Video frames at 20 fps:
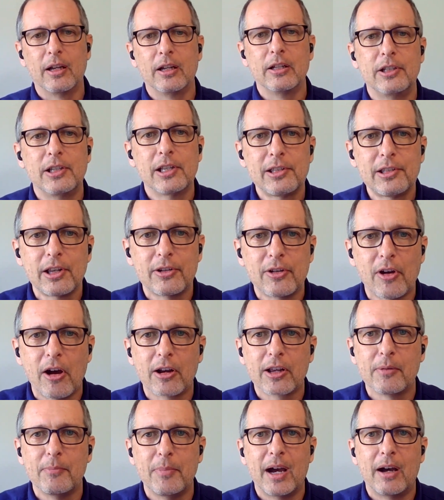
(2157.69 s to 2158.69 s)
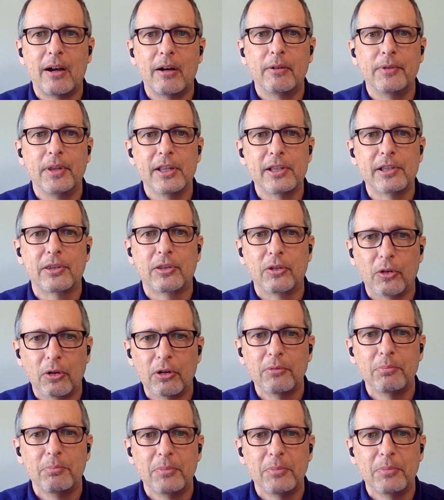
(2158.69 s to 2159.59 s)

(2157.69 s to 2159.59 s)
just to talk about this third